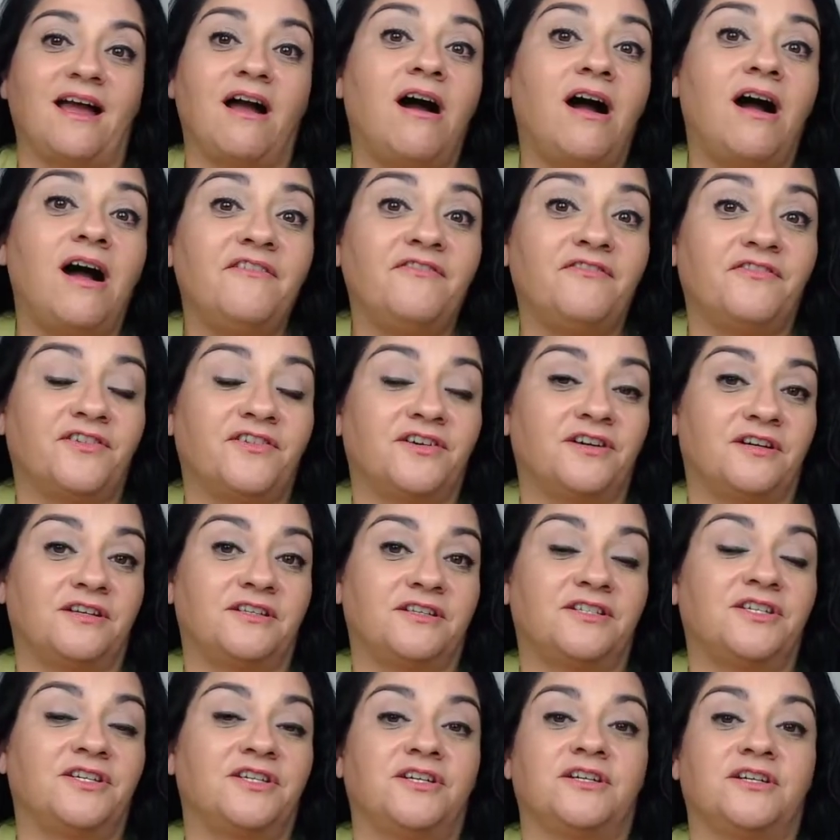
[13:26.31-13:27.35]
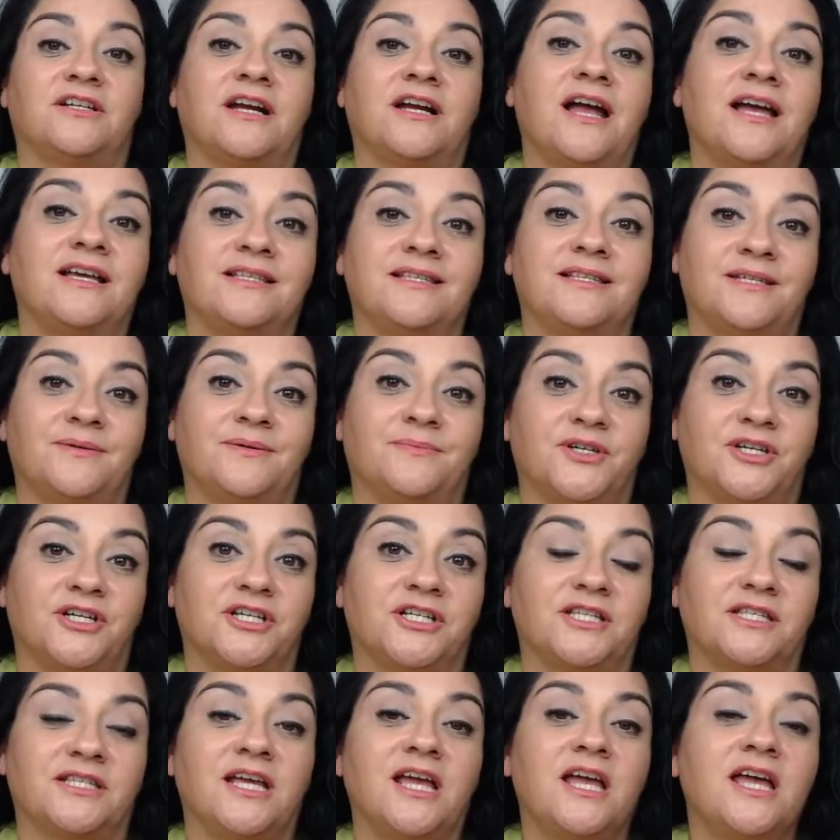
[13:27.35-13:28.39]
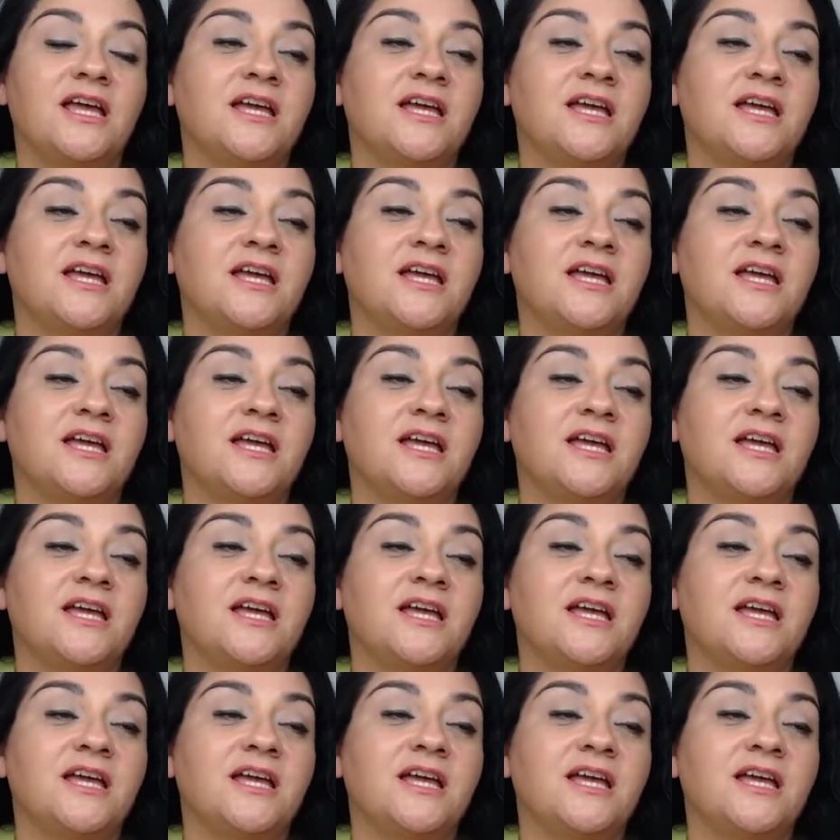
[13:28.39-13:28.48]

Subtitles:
offer to your customers.